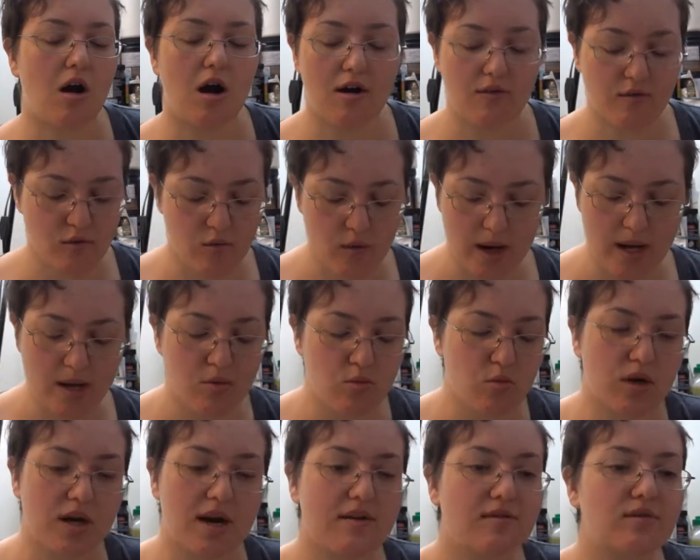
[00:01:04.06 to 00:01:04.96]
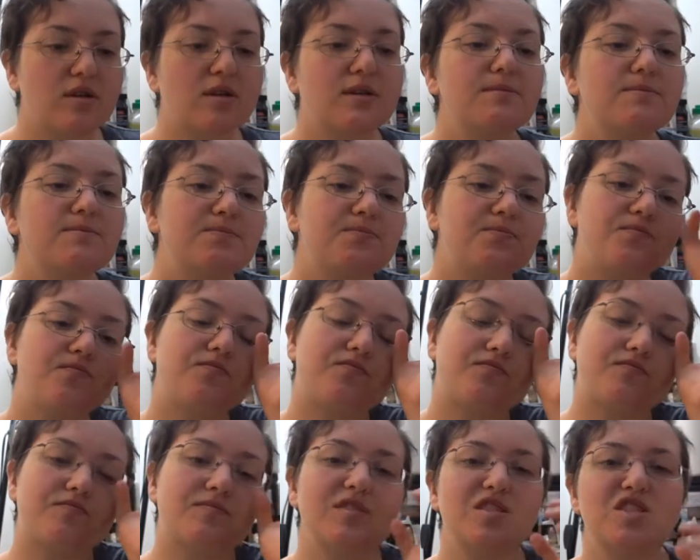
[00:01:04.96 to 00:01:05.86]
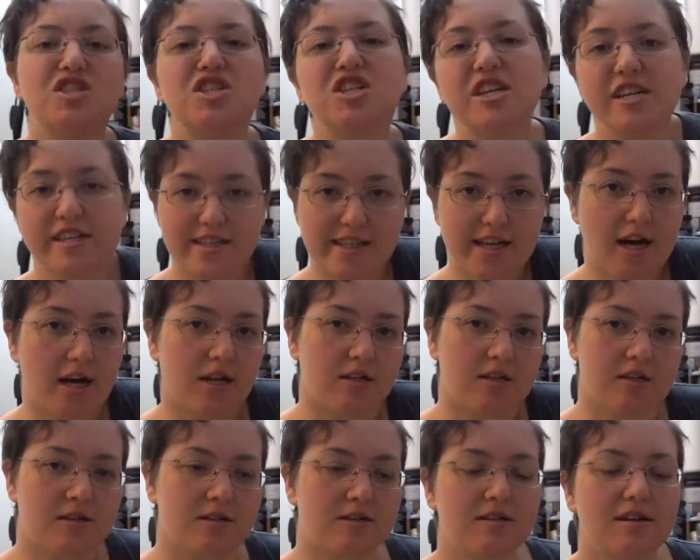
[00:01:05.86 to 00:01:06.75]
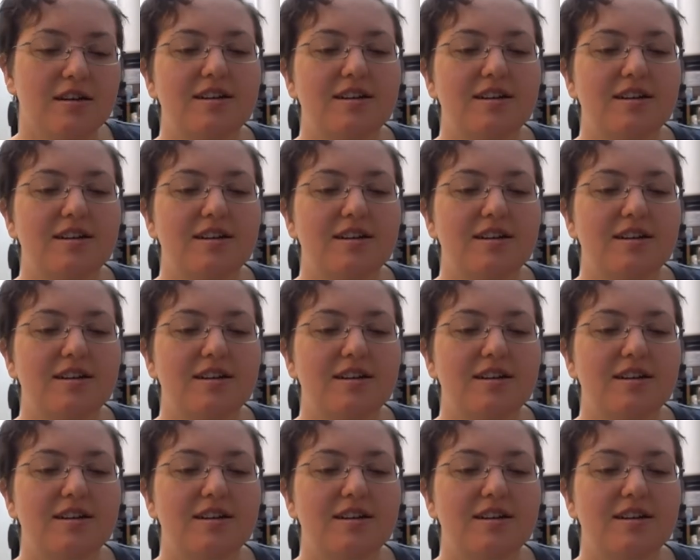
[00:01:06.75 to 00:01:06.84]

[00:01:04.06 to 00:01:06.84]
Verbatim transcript: off-white, whatever, cheese color.